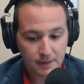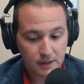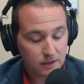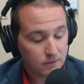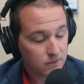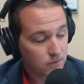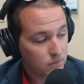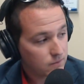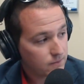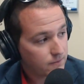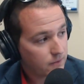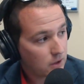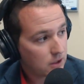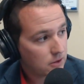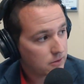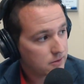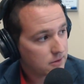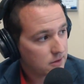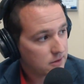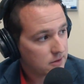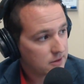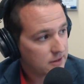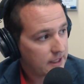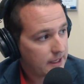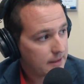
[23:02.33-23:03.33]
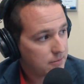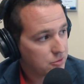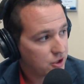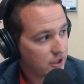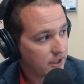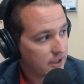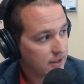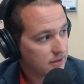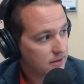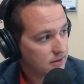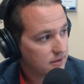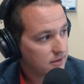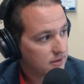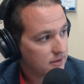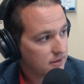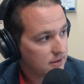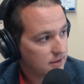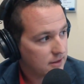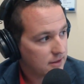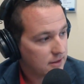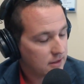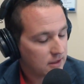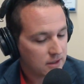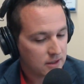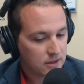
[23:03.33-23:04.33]
then follow us on Snapchat,
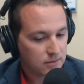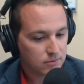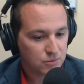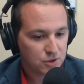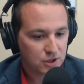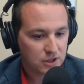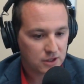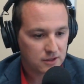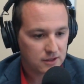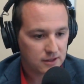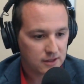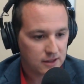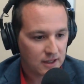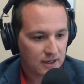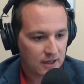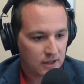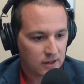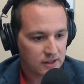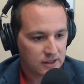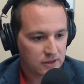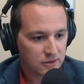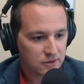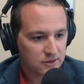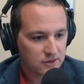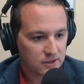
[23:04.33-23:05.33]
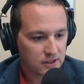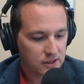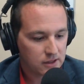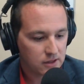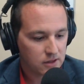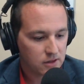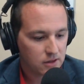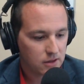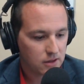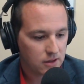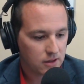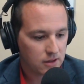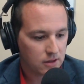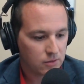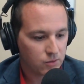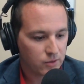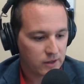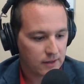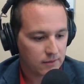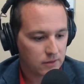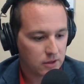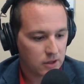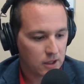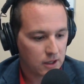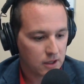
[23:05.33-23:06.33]
GTLLC. We
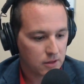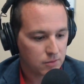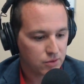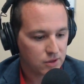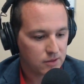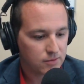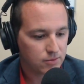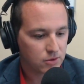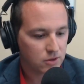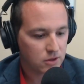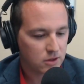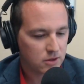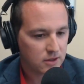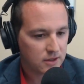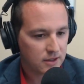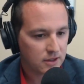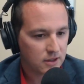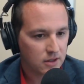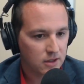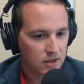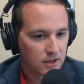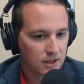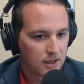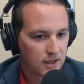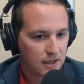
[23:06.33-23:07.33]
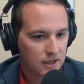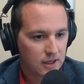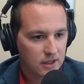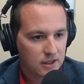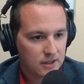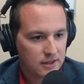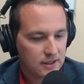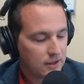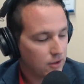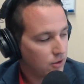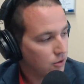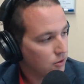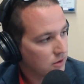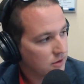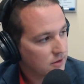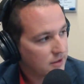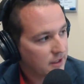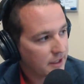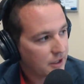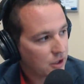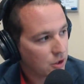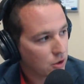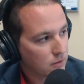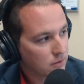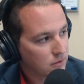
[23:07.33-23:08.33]
have a lot of people on there doing
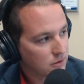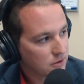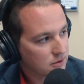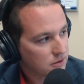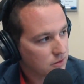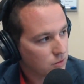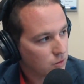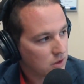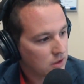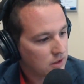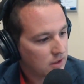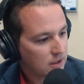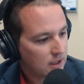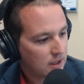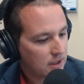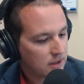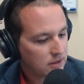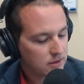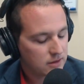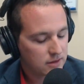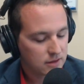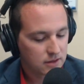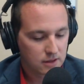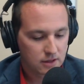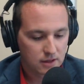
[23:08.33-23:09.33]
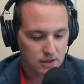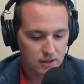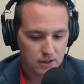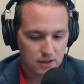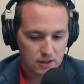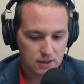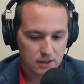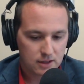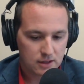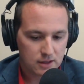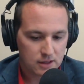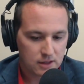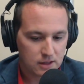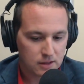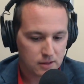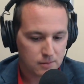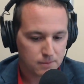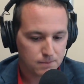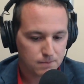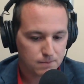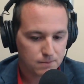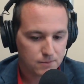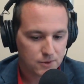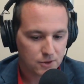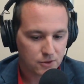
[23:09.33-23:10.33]
takeovers and whatnot.
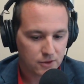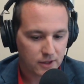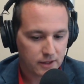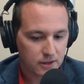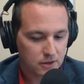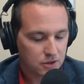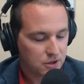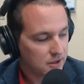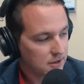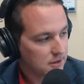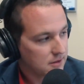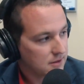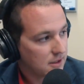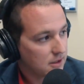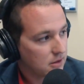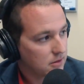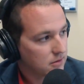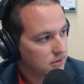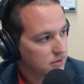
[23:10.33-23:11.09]
So yeah, check us out.